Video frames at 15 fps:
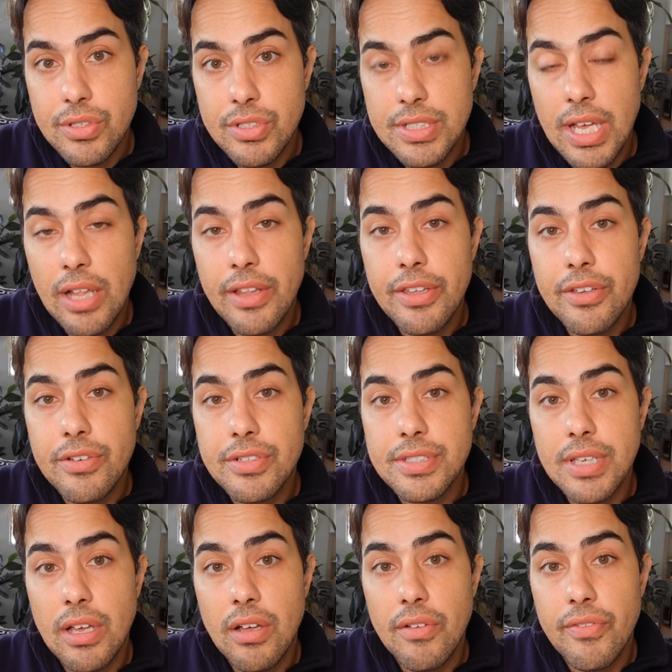telling
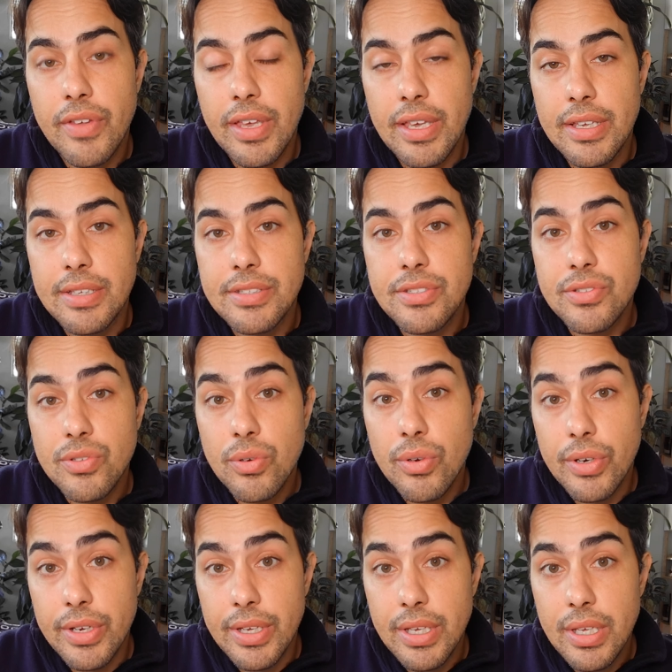yourself a
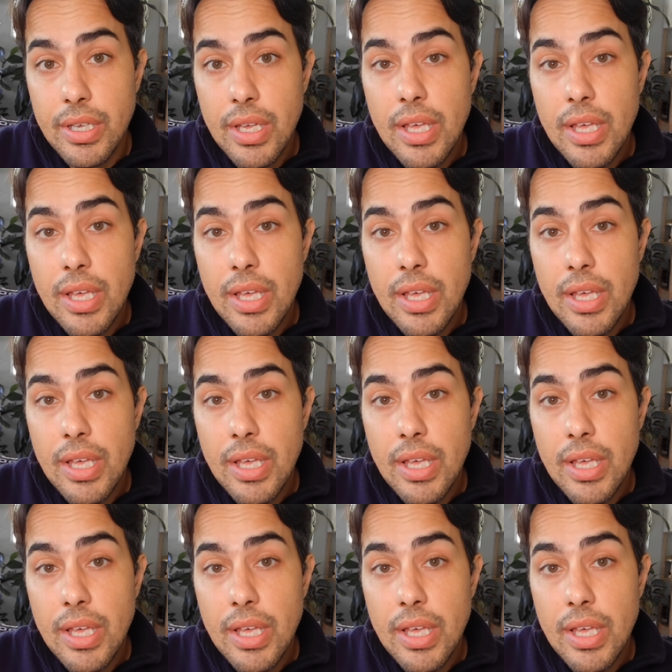story